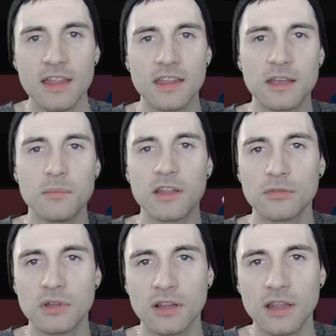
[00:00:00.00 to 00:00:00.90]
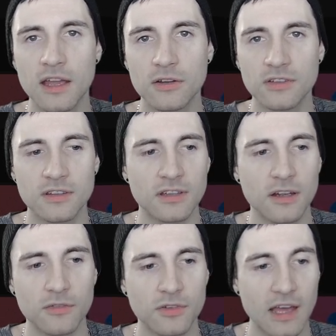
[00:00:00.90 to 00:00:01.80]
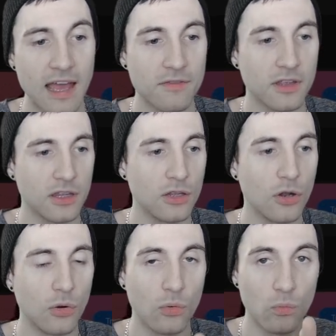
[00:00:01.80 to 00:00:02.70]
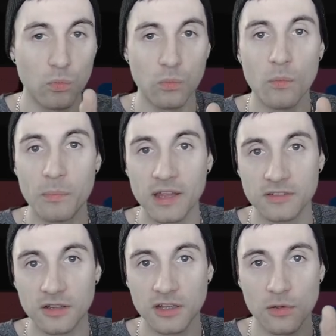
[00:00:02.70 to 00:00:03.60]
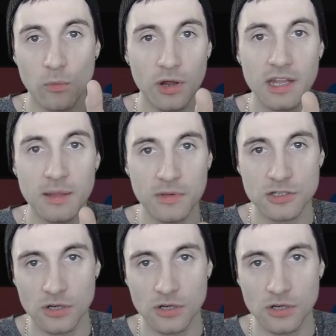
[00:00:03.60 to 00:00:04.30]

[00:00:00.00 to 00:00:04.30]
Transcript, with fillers: they can mess with the layers instead of having, you know, basically one image, a